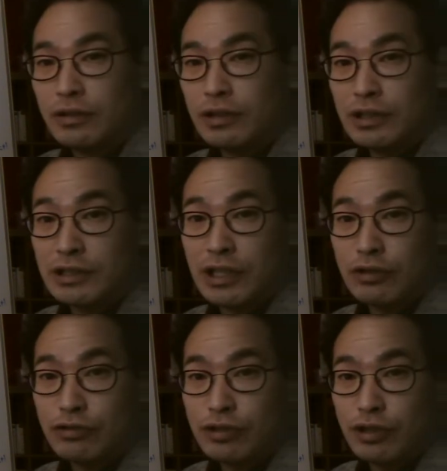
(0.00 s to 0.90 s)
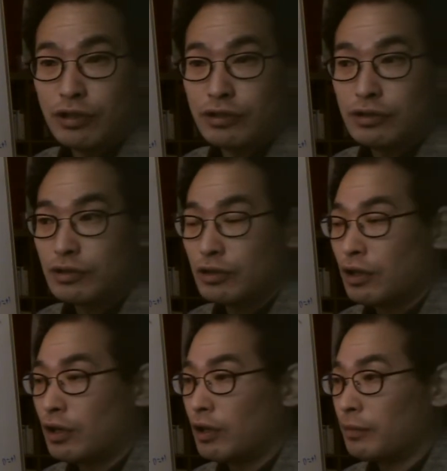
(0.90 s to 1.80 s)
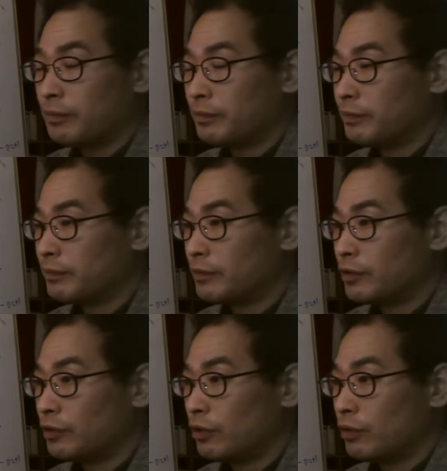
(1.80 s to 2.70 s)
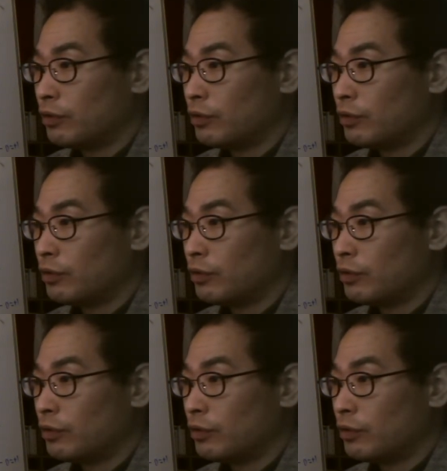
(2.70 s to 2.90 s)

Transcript: institutions. You know,